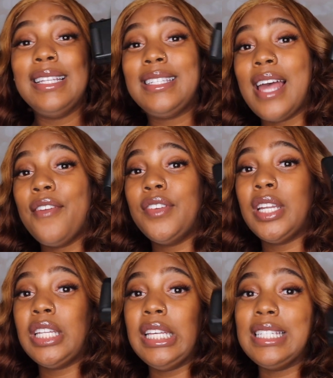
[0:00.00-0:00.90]

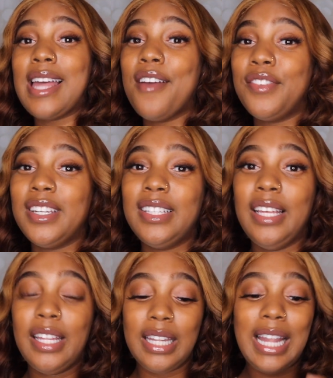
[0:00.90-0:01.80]
definitely,
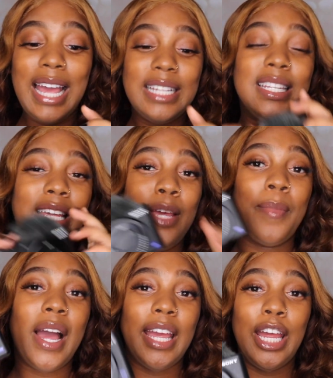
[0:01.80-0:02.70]
definitely like to keep
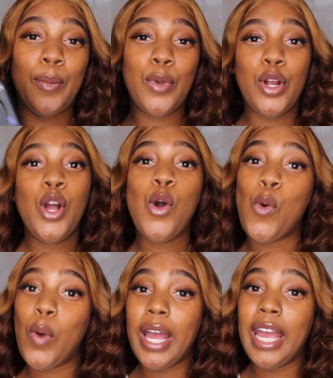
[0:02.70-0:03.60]
my camera
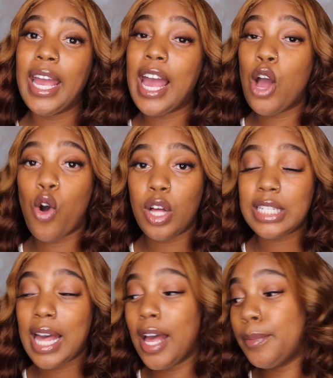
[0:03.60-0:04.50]
on hand at all
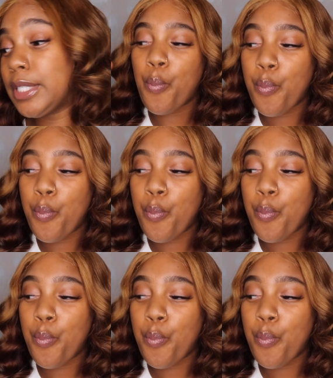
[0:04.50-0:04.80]
times.